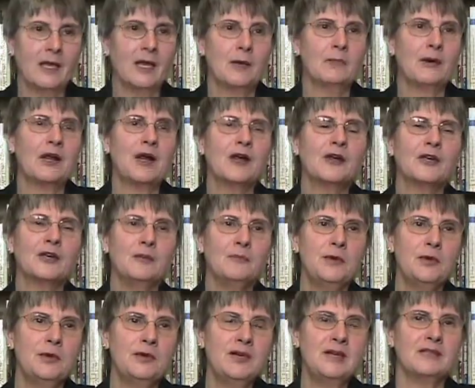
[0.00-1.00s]
But our
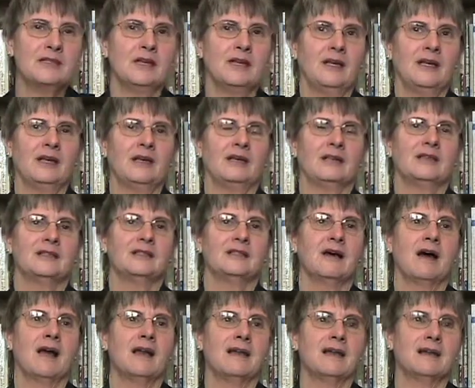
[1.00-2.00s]
community
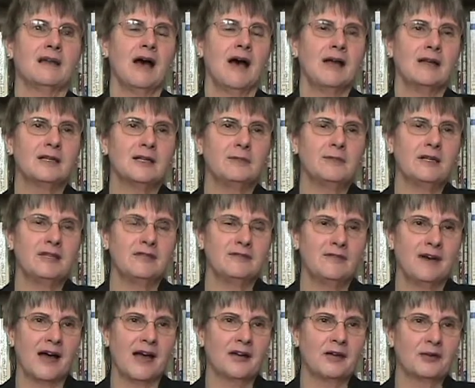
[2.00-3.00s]
decided not to be
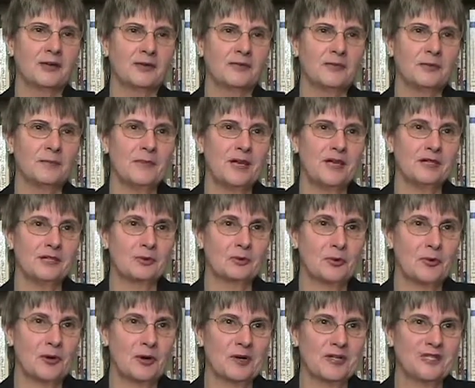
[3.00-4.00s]
divided over men's
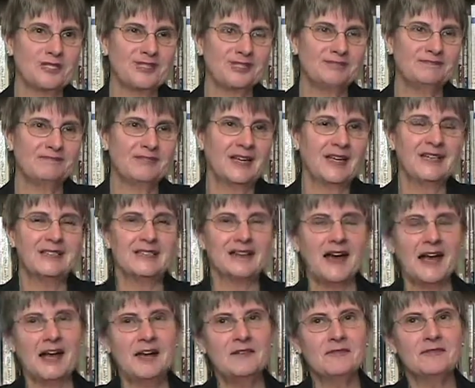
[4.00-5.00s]
wars. It's
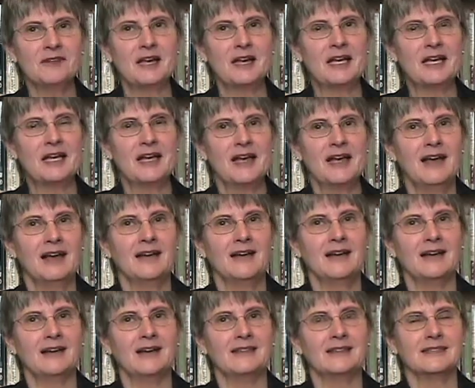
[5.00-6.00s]
kind of like
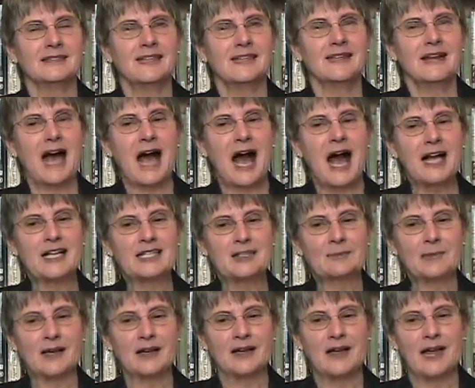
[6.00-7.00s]
saying a
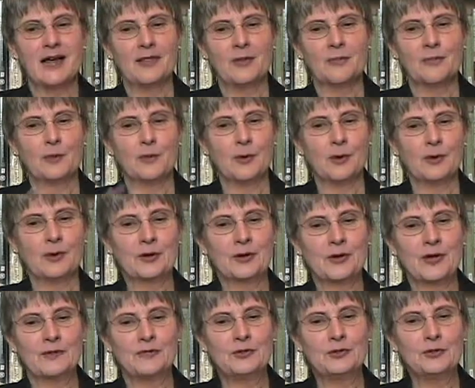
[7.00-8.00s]
hospital on the border
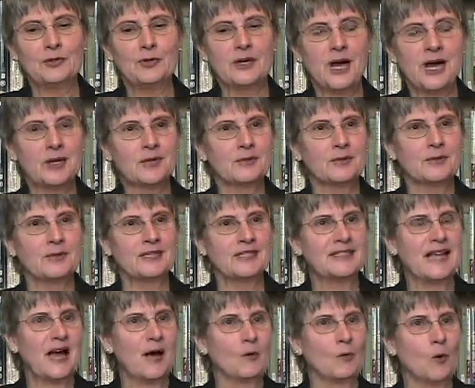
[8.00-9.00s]
of two
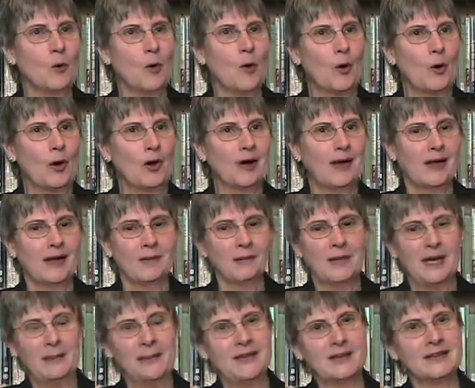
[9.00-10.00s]
countries at war.
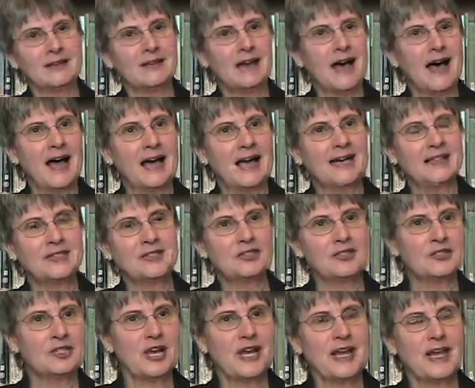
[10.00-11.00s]
Maybe the lines
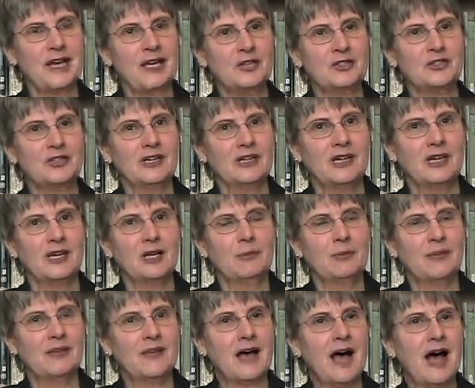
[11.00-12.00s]
change,
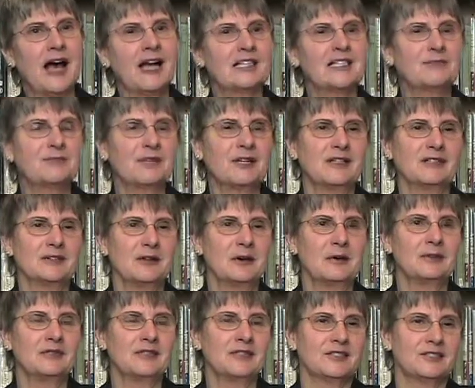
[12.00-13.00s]
but the hospital
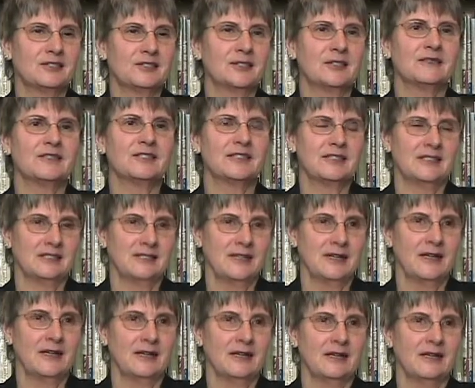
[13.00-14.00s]
knows its service is
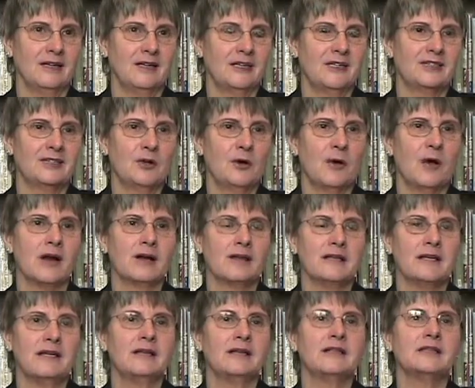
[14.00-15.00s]
needed. And so our
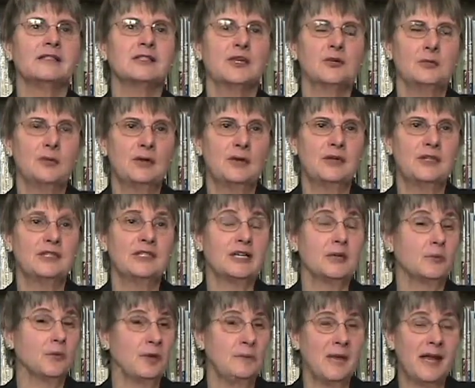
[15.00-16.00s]
deaconess community
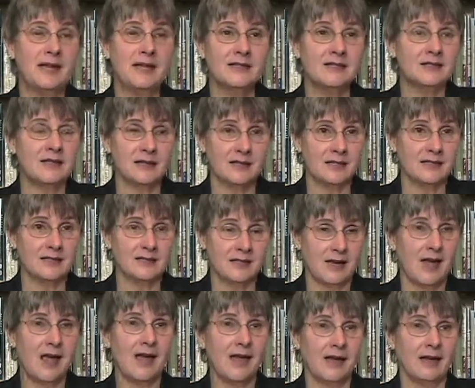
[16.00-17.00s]
remains to this
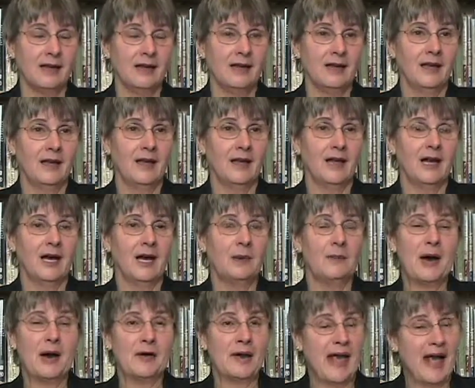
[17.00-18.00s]
day,
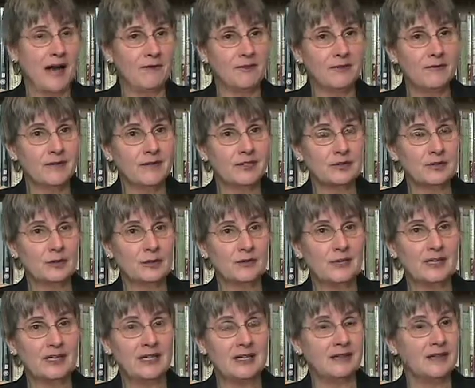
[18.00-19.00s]
about half of us
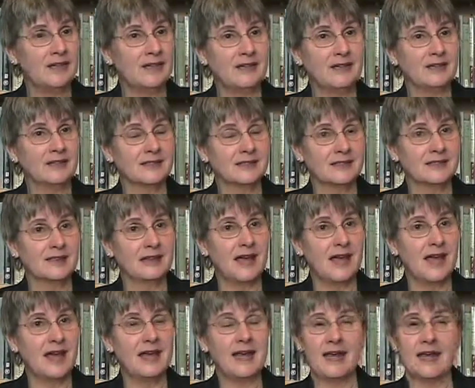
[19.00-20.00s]
serving in the
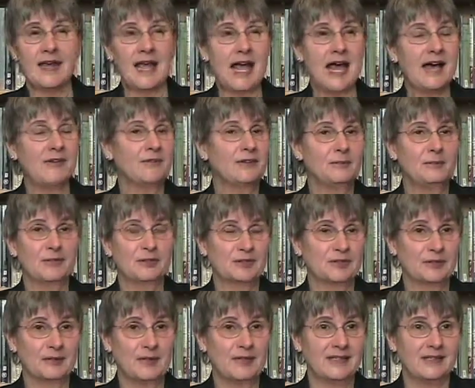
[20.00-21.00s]
ELCA and half in
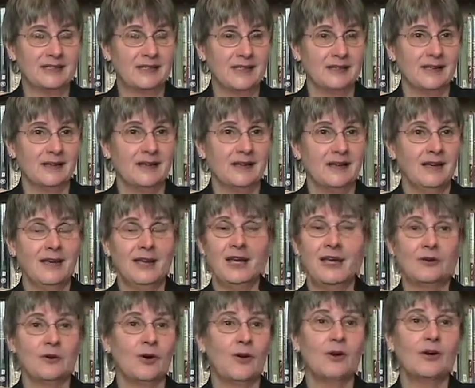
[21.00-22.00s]
Missouri Synod
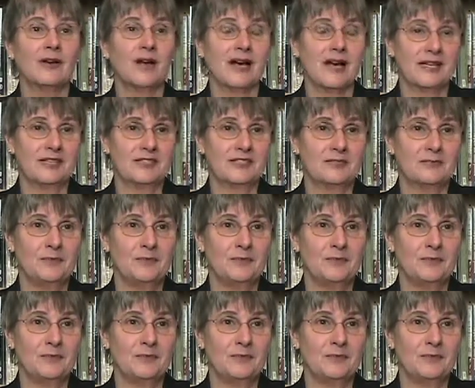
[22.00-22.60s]
in all kinds of